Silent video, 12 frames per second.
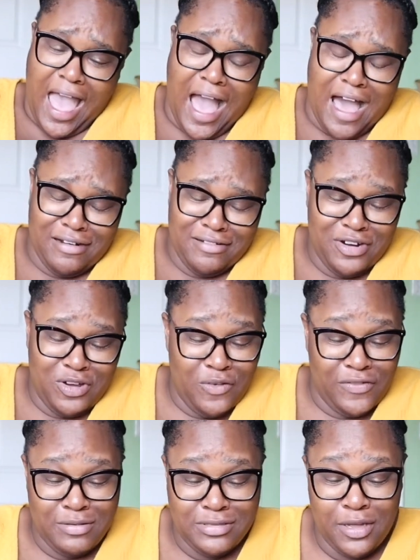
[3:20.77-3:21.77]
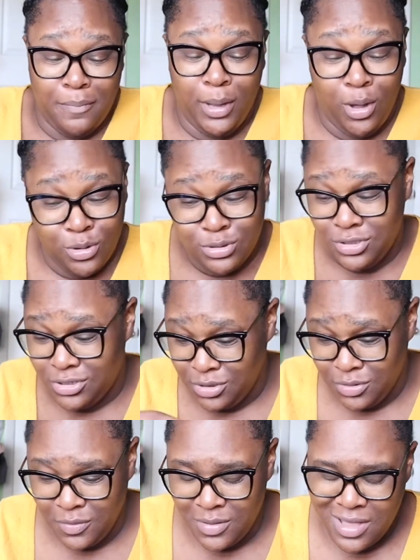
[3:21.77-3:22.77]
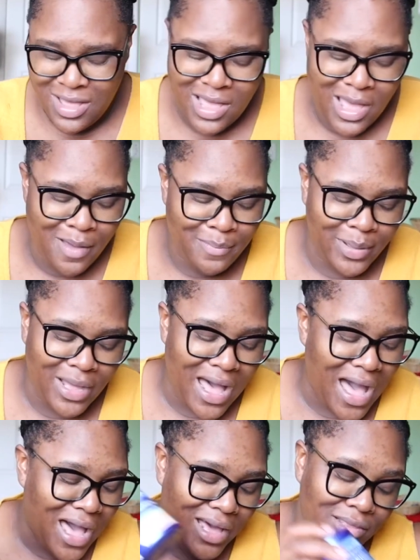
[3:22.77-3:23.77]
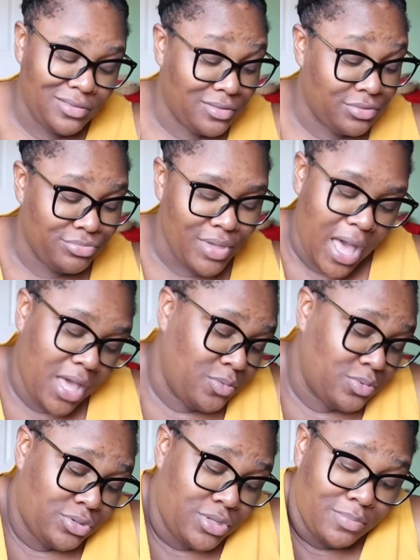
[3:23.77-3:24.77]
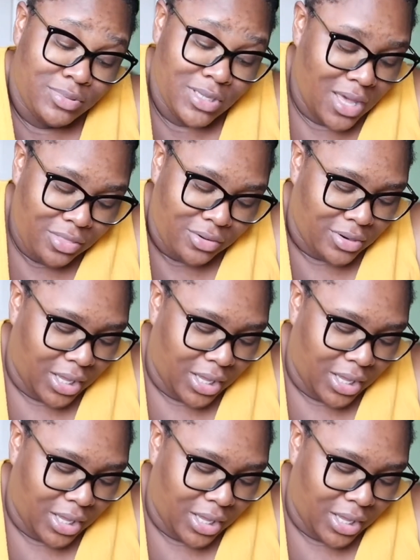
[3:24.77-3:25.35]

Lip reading: I don't know if I'm supposed to, but I use them together.